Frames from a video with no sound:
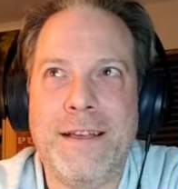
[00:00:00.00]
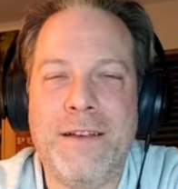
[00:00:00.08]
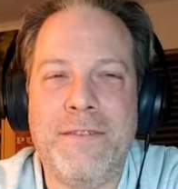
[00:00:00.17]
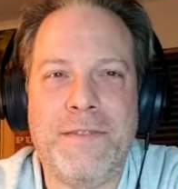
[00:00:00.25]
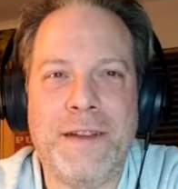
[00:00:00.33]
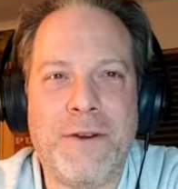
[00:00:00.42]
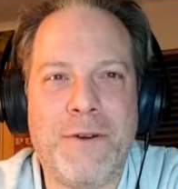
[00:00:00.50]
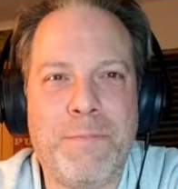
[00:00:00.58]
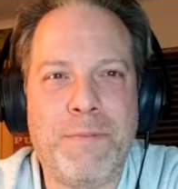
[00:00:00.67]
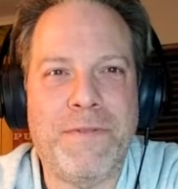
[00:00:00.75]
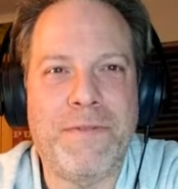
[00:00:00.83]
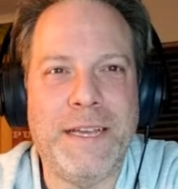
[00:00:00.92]
very
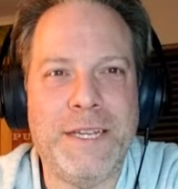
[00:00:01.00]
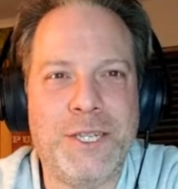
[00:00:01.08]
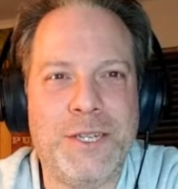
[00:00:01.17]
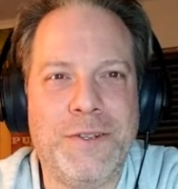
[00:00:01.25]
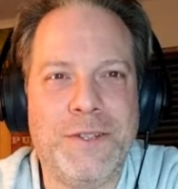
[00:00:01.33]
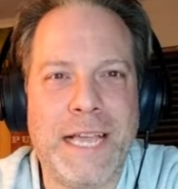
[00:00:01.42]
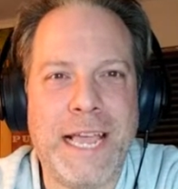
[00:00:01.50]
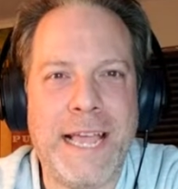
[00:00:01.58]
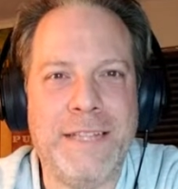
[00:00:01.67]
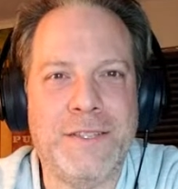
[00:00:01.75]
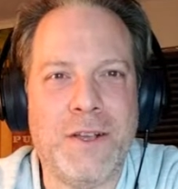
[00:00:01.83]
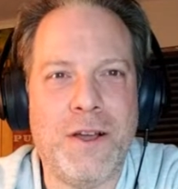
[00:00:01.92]
professional,
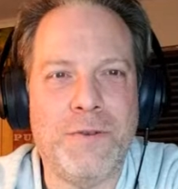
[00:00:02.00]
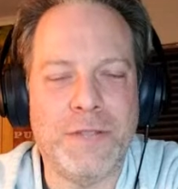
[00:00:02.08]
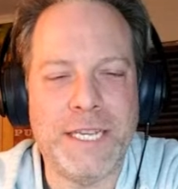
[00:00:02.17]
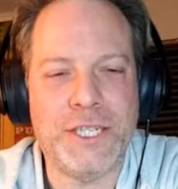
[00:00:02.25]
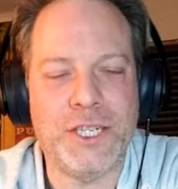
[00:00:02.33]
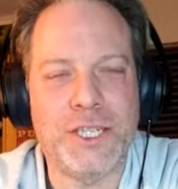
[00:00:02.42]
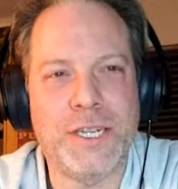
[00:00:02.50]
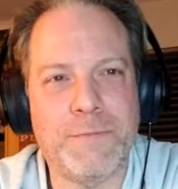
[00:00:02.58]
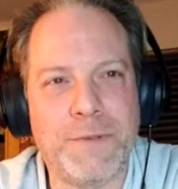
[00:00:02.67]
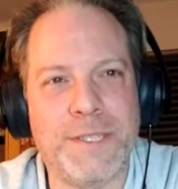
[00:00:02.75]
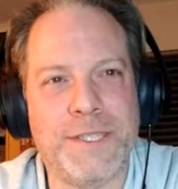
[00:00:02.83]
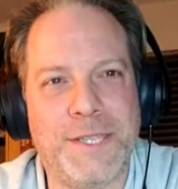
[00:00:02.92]
hands-on relationship
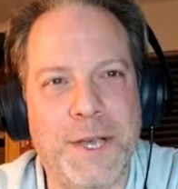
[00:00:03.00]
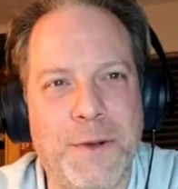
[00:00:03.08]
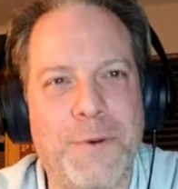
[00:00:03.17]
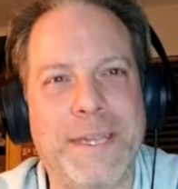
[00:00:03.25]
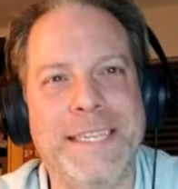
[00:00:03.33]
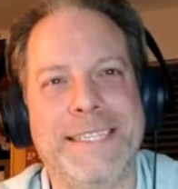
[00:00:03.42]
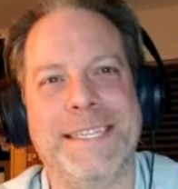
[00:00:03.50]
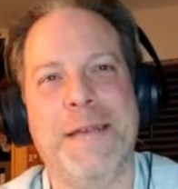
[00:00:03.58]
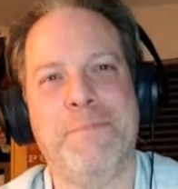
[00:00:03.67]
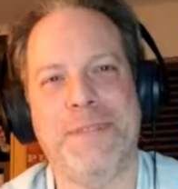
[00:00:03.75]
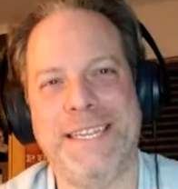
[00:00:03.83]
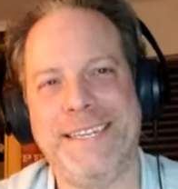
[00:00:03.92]
with Zoe
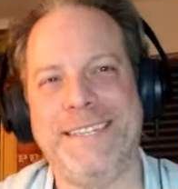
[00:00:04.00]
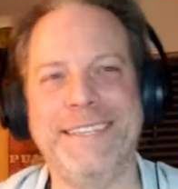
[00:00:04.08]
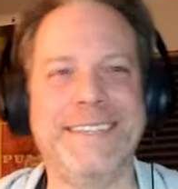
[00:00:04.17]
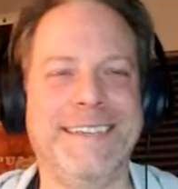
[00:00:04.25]
Zeppelin.